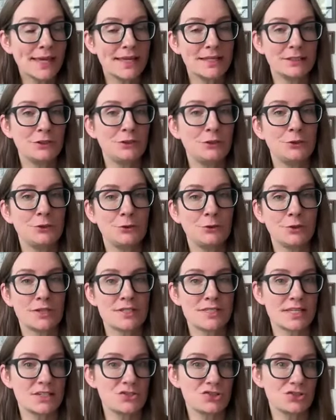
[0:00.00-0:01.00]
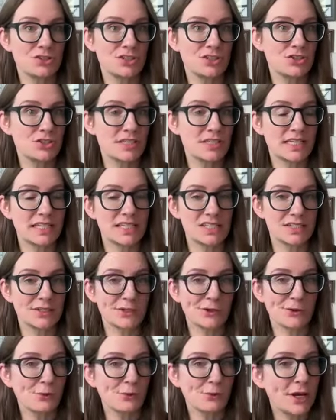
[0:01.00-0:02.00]
and you essentially just get
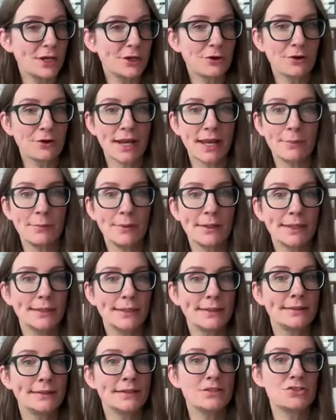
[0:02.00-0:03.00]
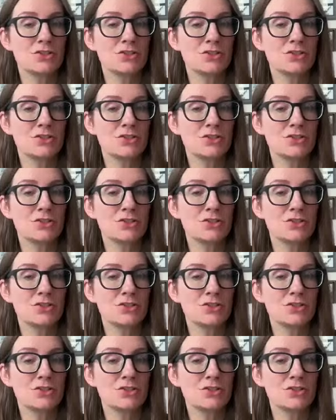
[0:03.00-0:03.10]
to write your name in,